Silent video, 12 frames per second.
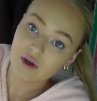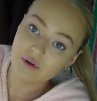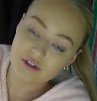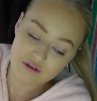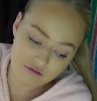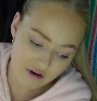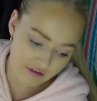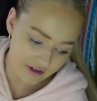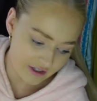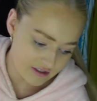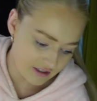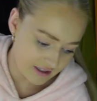which I'm very
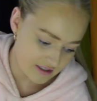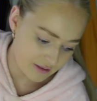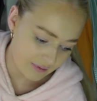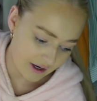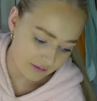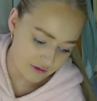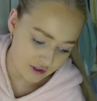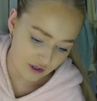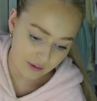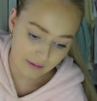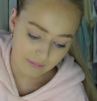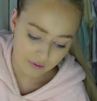excited about. I'm just
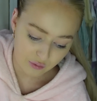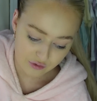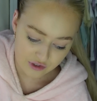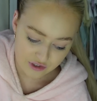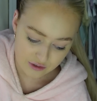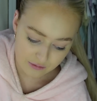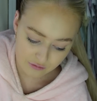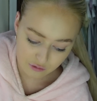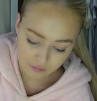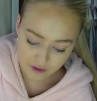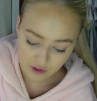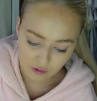going a bit blonder just before
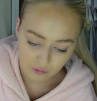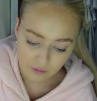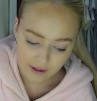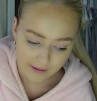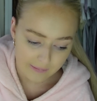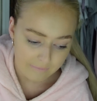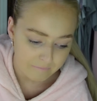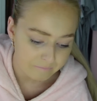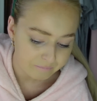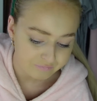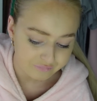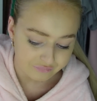we go away.
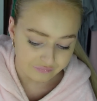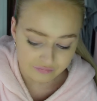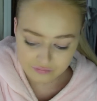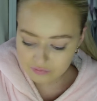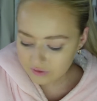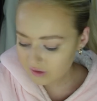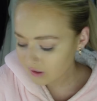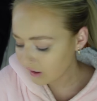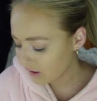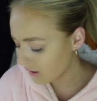So